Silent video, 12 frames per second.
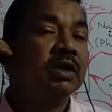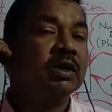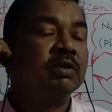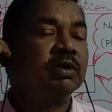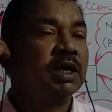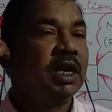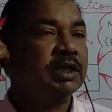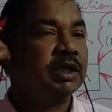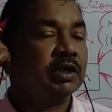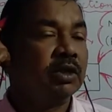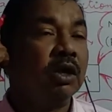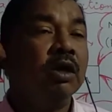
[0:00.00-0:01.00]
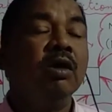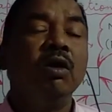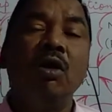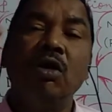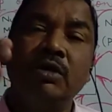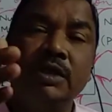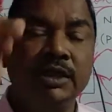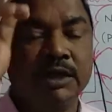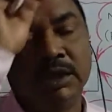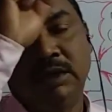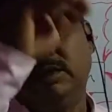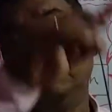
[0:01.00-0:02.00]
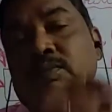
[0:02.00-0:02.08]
utilizing the oxygen.